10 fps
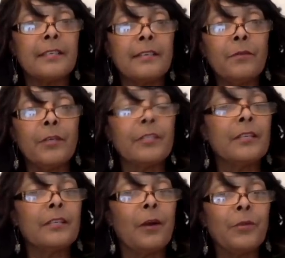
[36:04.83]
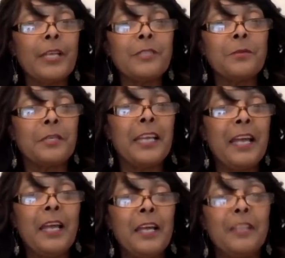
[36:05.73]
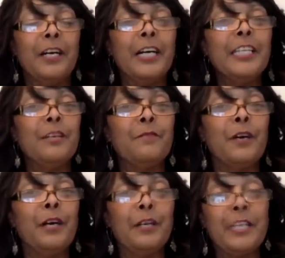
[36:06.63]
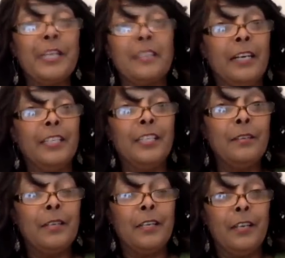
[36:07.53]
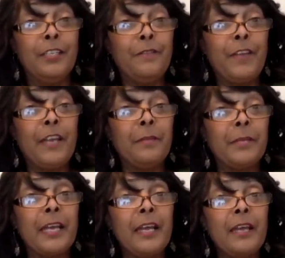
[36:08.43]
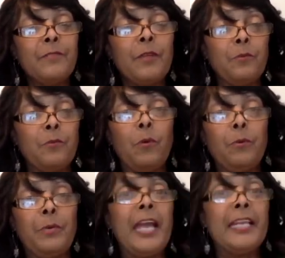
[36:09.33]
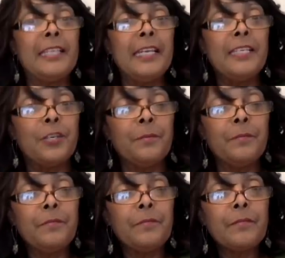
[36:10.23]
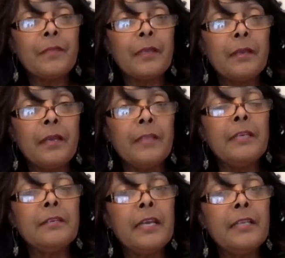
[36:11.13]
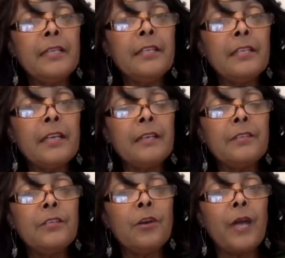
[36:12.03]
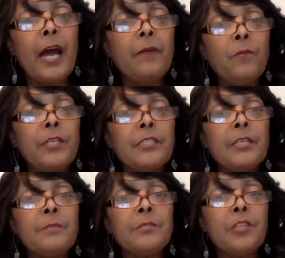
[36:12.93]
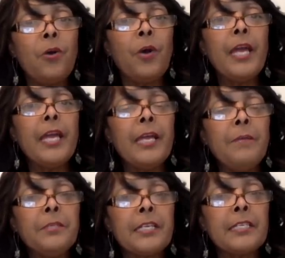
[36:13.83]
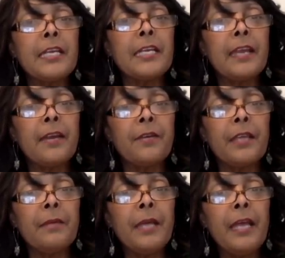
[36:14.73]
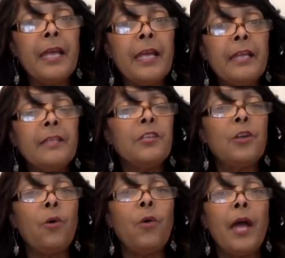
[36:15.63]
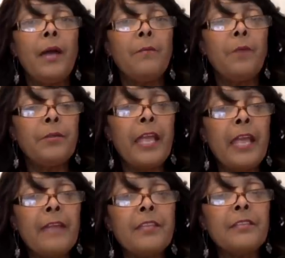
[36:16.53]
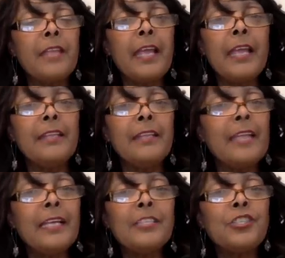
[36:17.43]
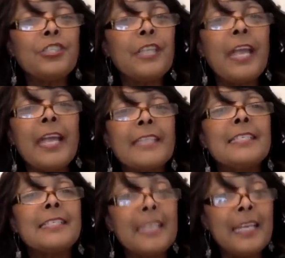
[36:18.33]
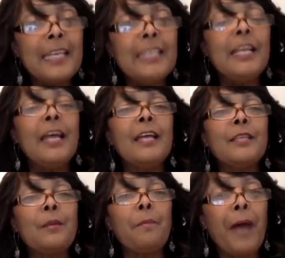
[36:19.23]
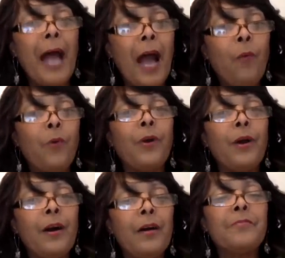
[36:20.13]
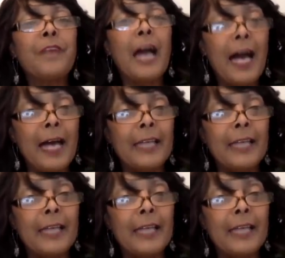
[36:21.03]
That's what in an onion. That's an onion in an onion family. What we had in Egypt. And then God wanted them to know he was going to take care of them. But they had seen the power of God.